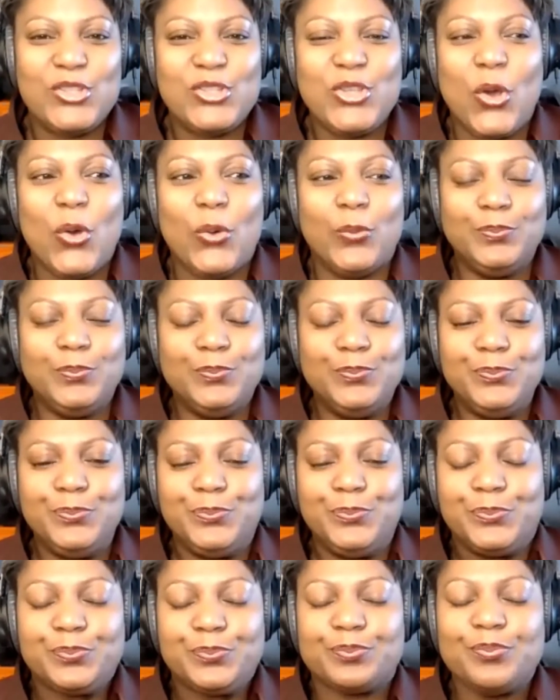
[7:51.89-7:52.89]
So
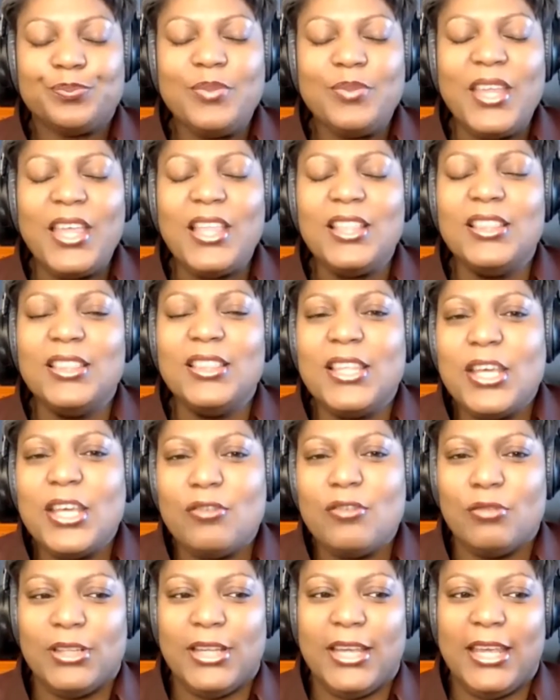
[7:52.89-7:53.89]

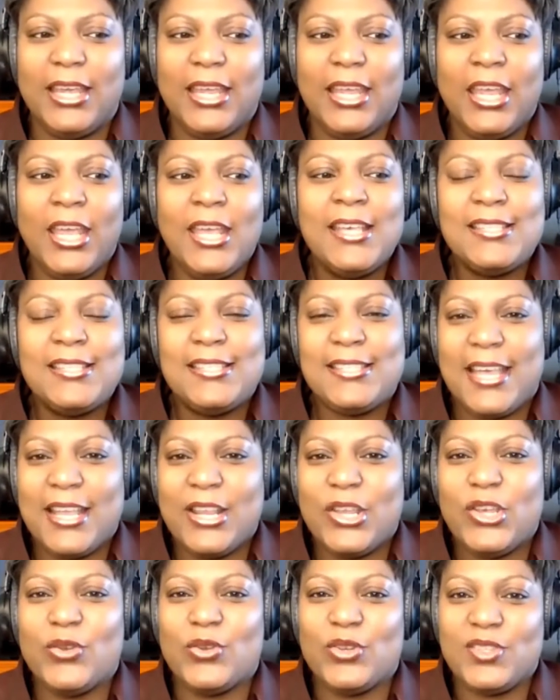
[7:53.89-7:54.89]
literally say
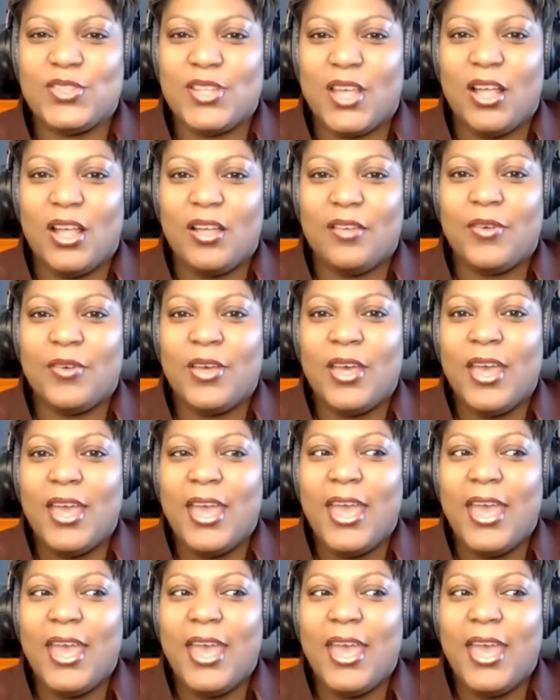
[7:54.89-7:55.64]
to yourself,